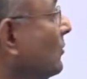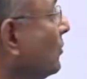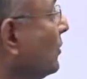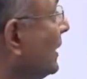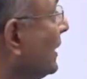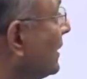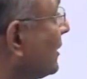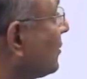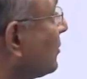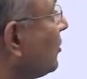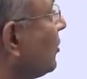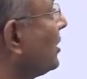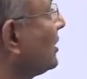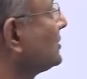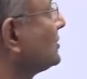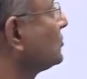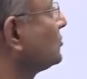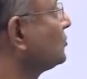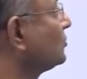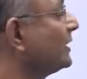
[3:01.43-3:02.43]
woolen
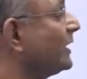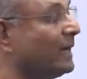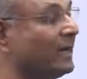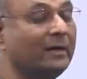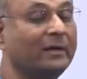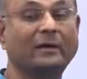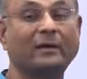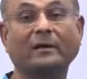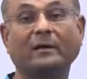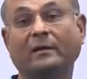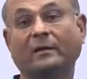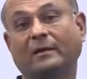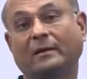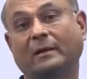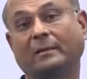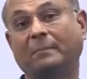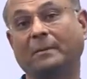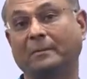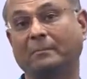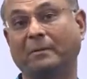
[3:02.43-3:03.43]
cloth to the
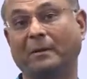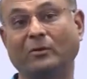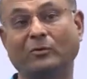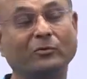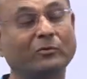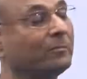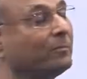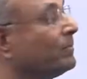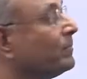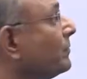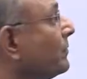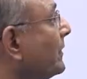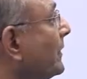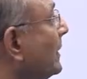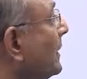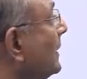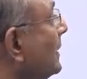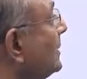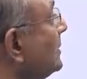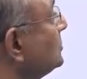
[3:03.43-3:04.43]
rubber balloon.
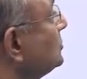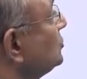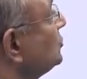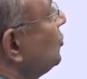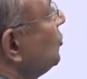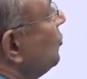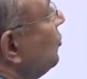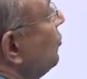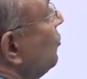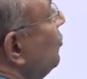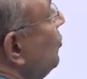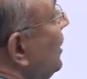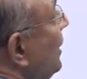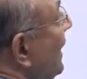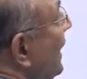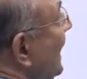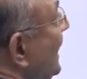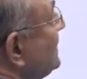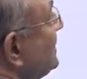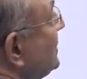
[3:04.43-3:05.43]
So wool
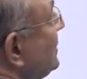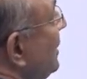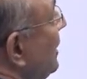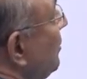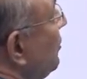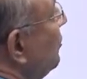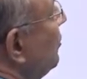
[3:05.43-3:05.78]
has now